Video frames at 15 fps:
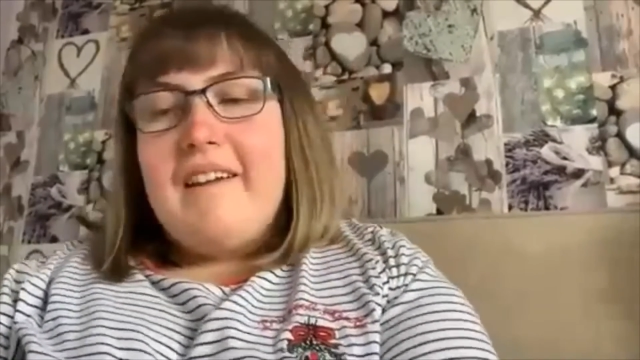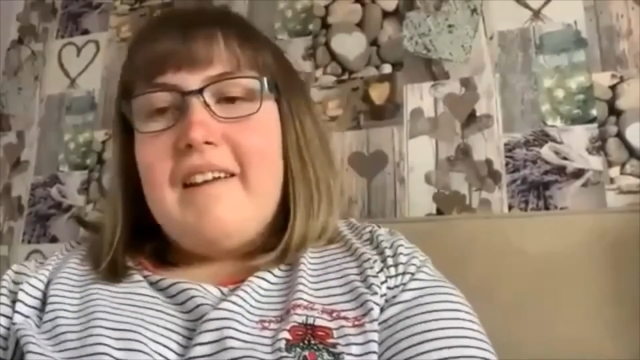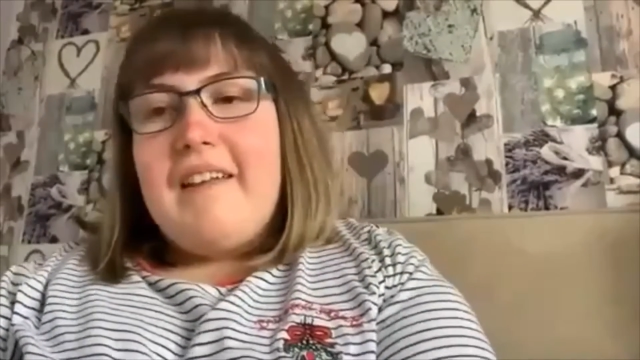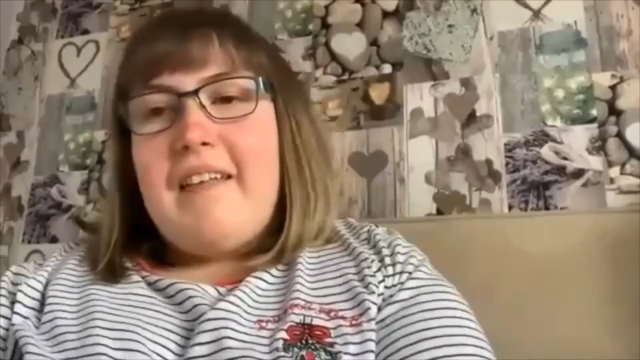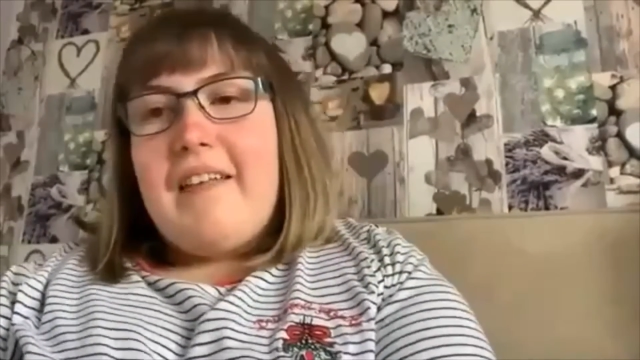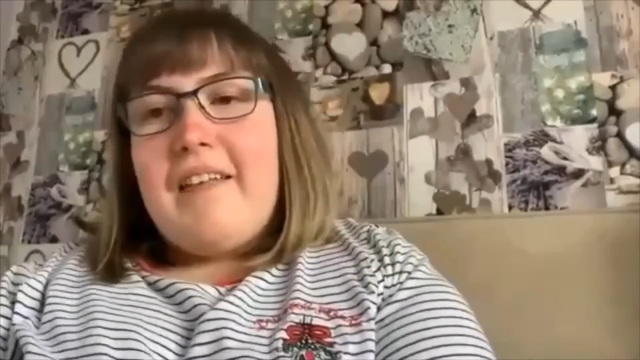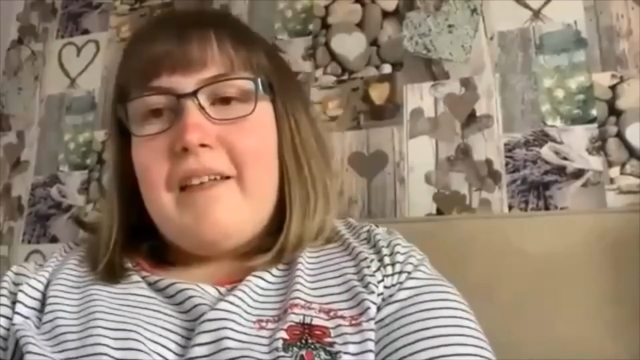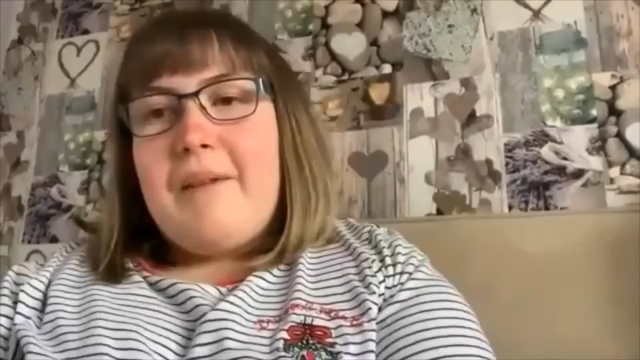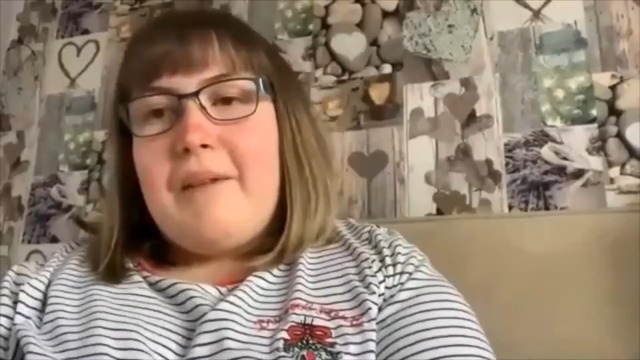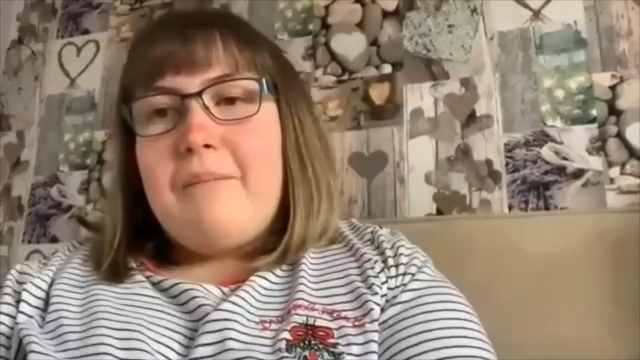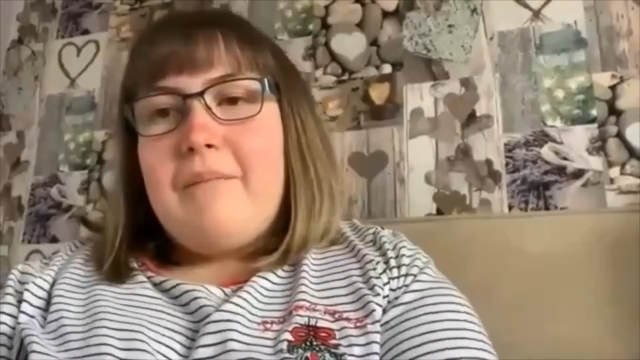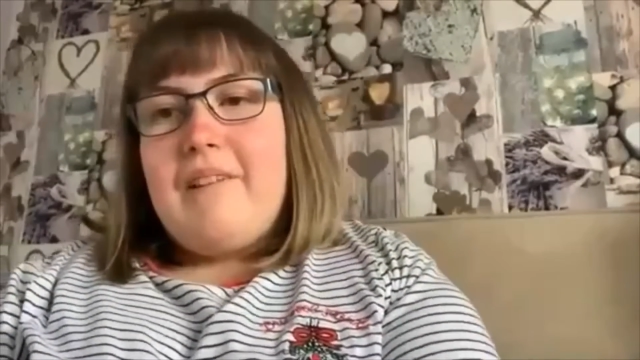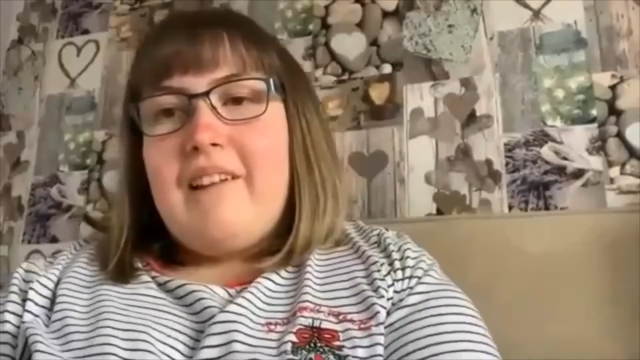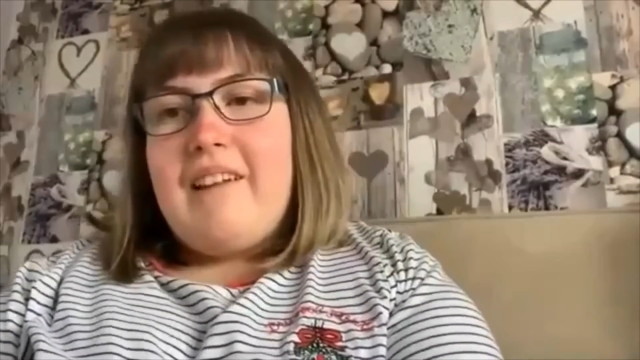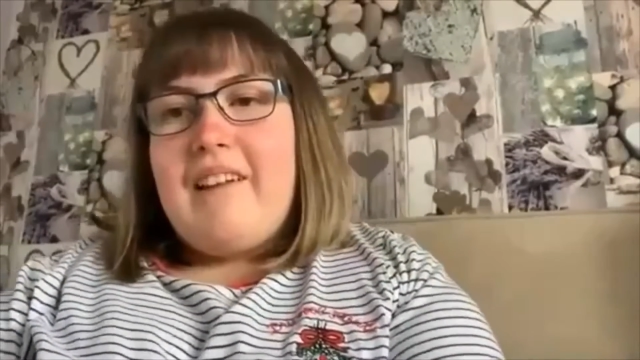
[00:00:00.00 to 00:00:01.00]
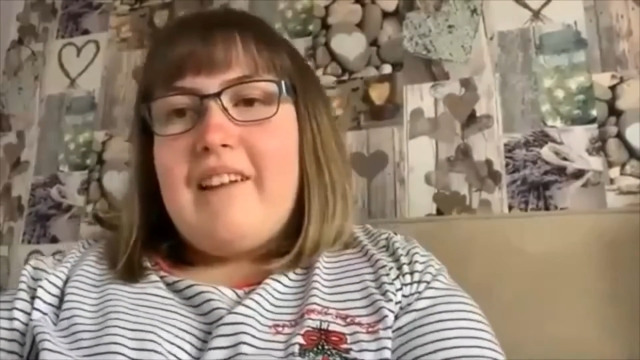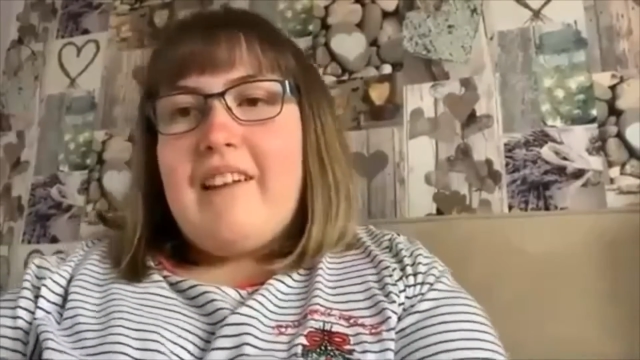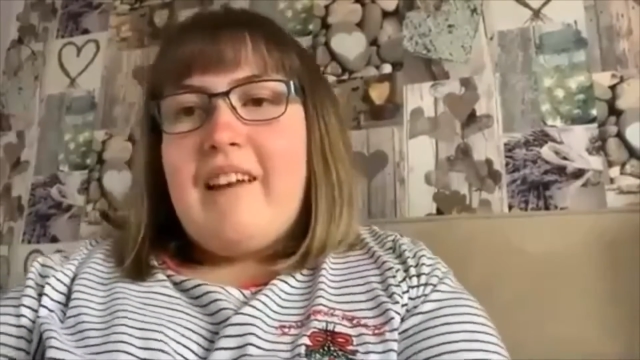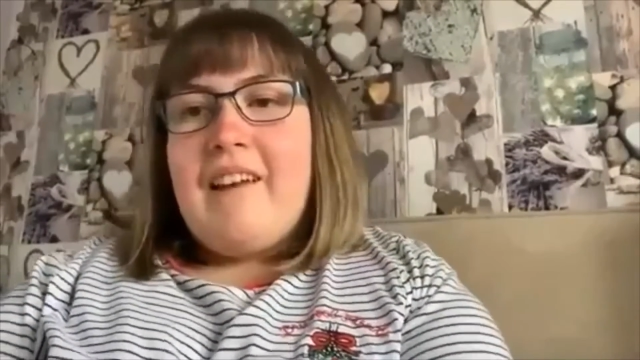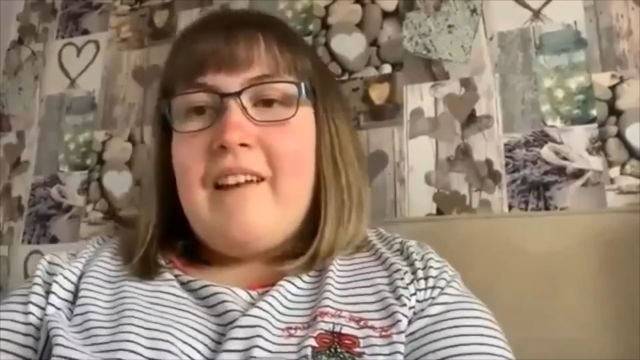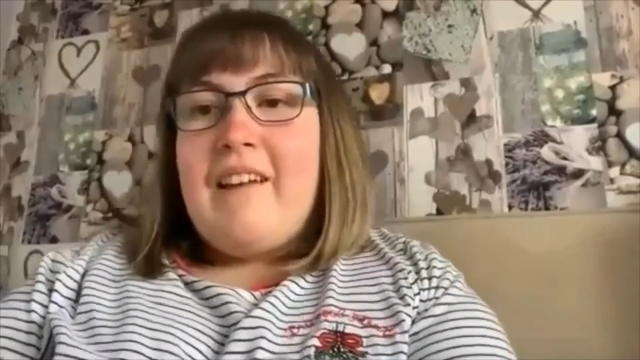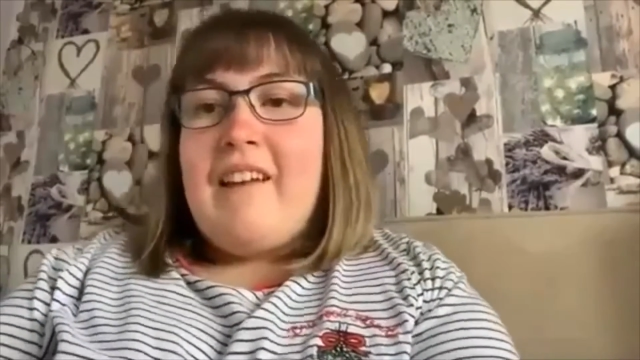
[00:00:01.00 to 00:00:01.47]
and
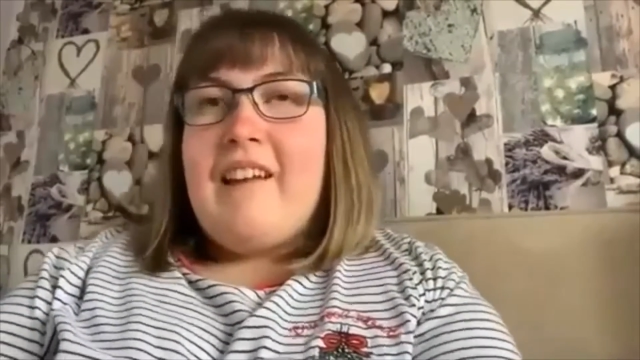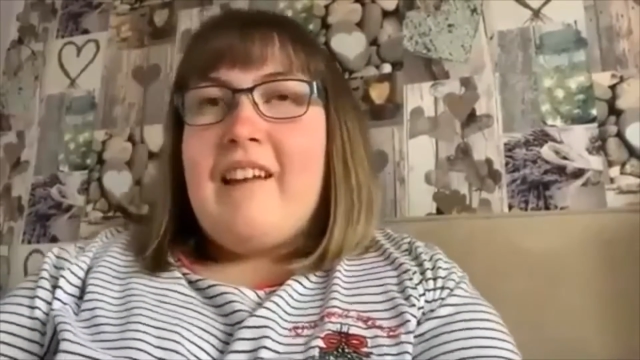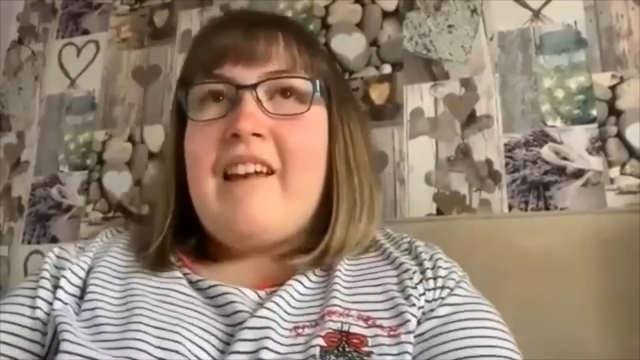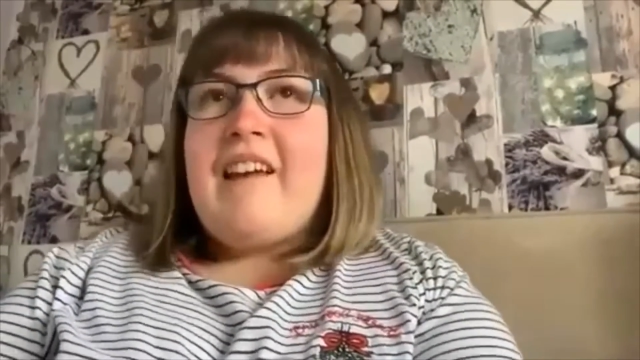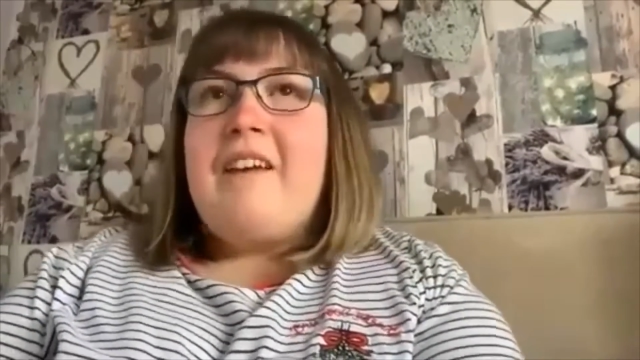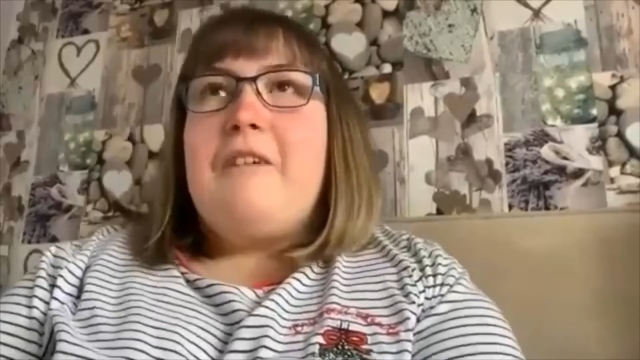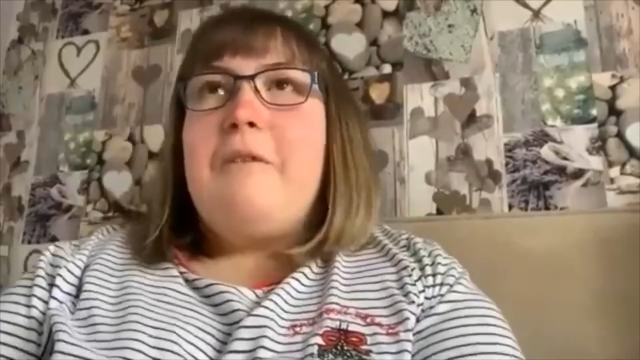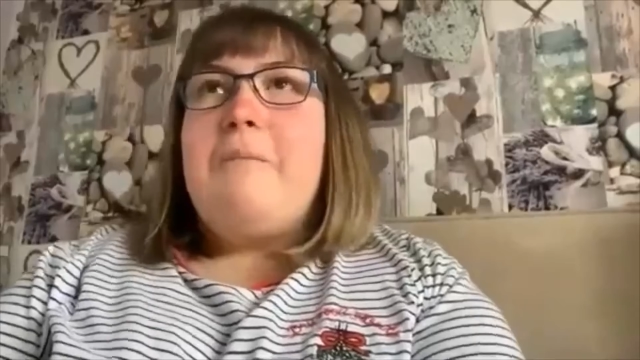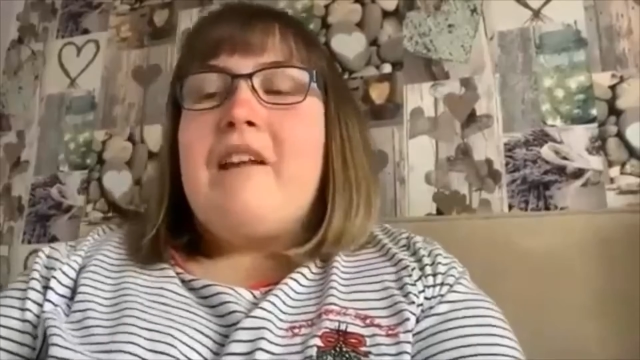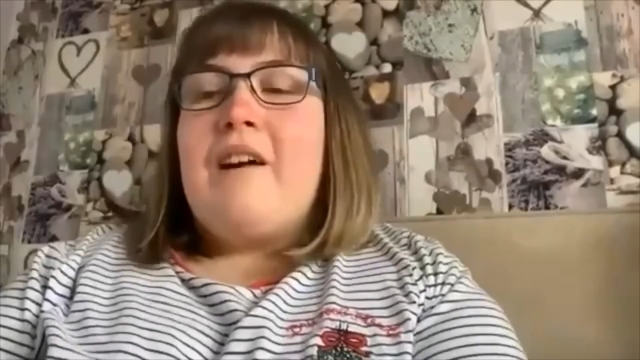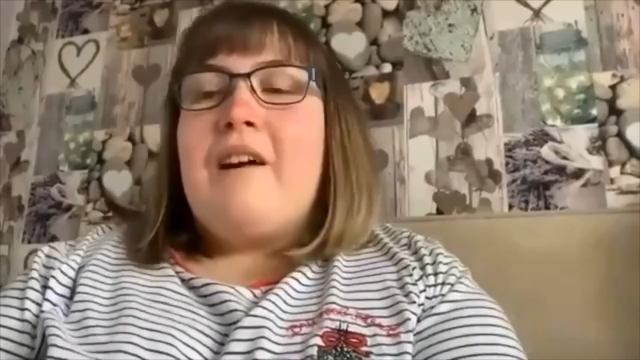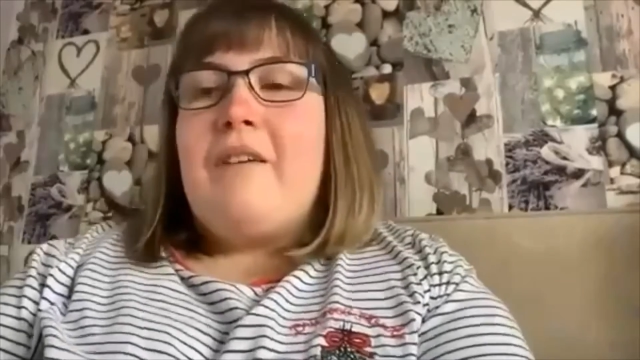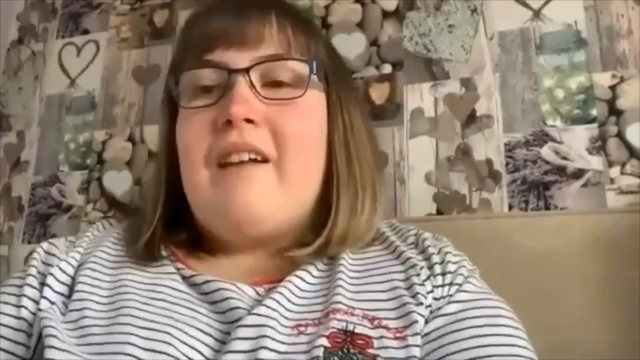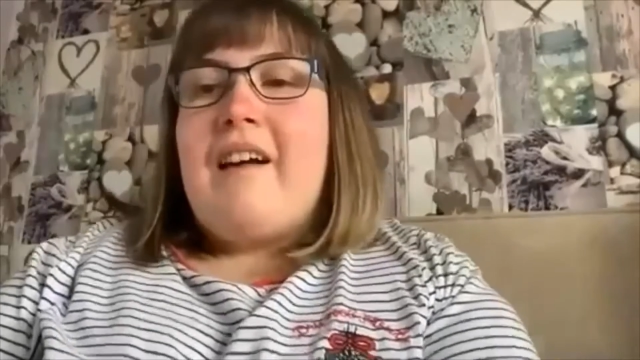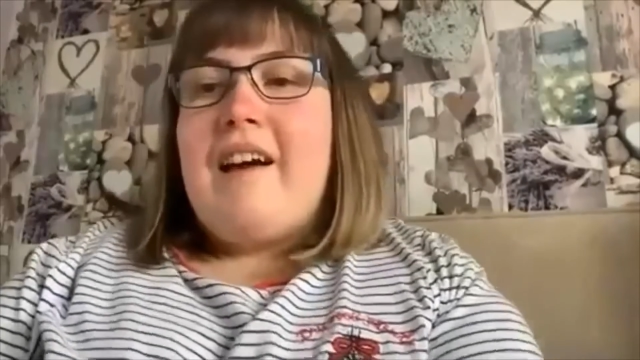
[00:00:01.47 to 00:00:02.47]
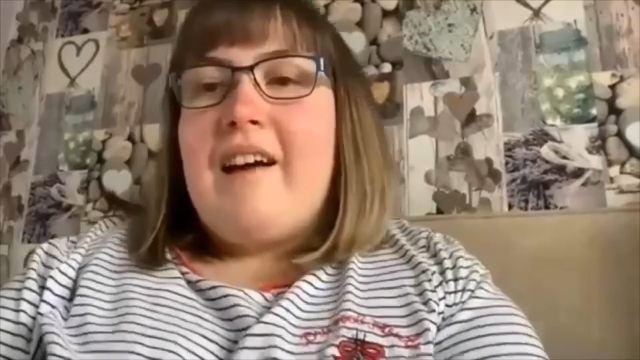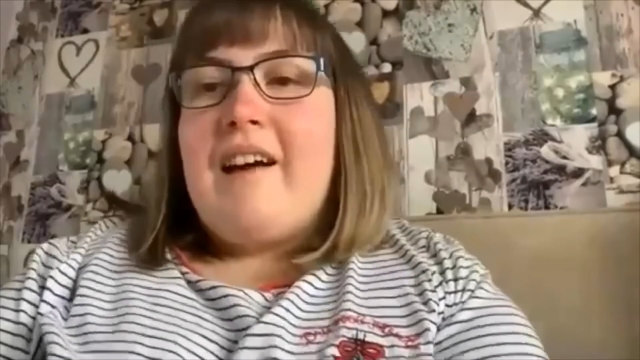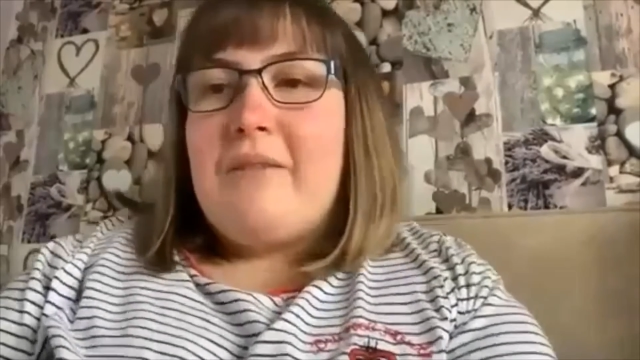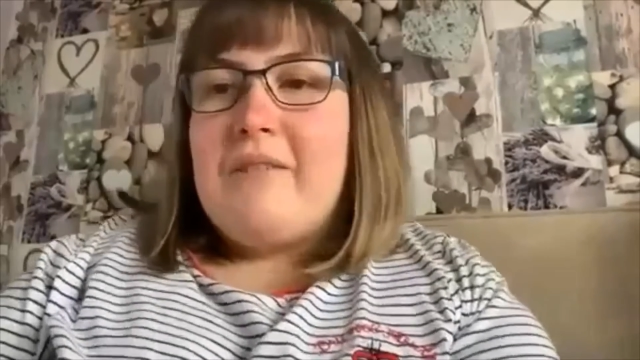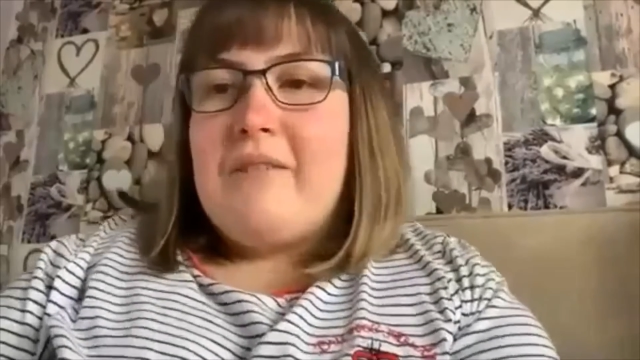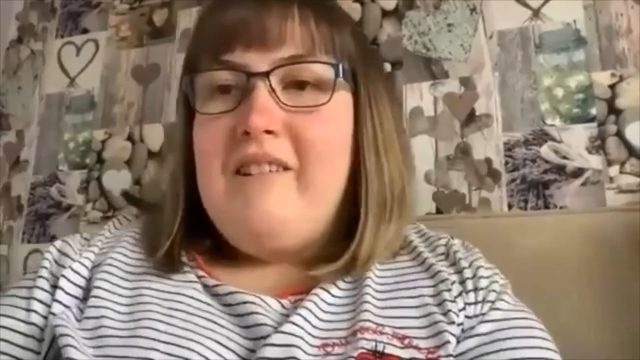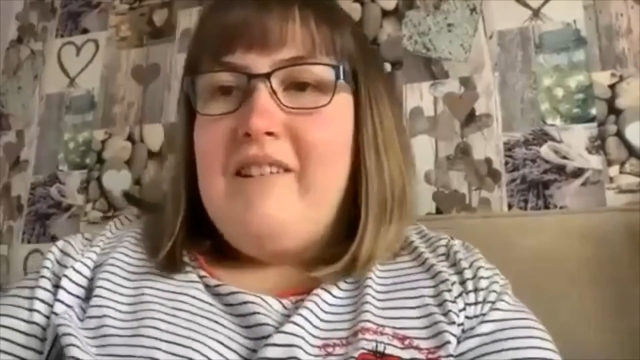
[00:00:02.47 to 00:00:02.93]
it gets me out of the
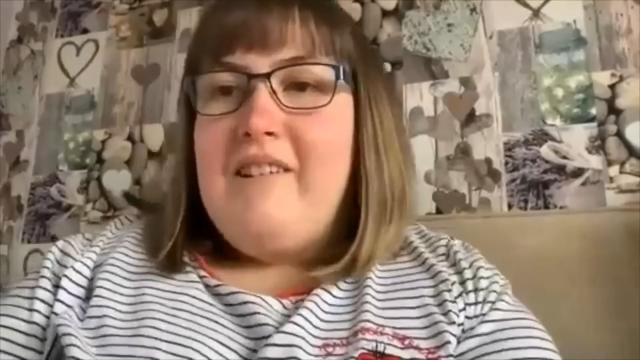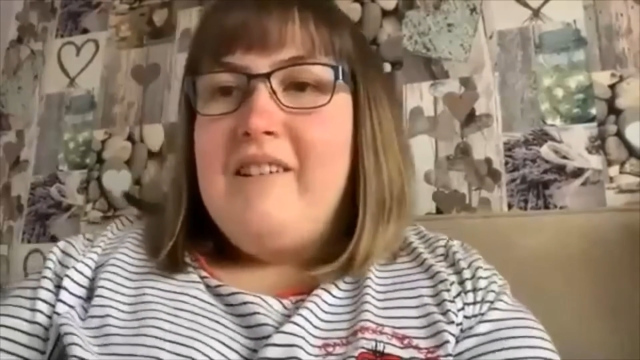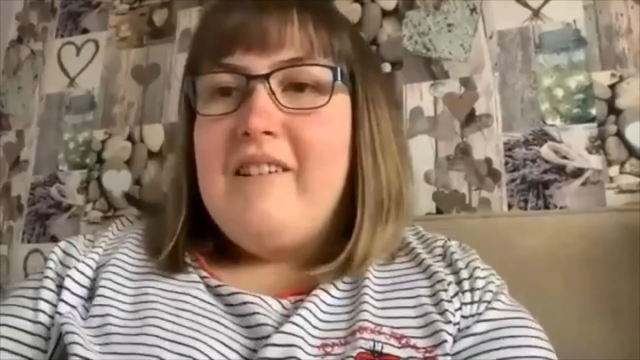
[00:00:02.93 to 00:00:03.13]
house,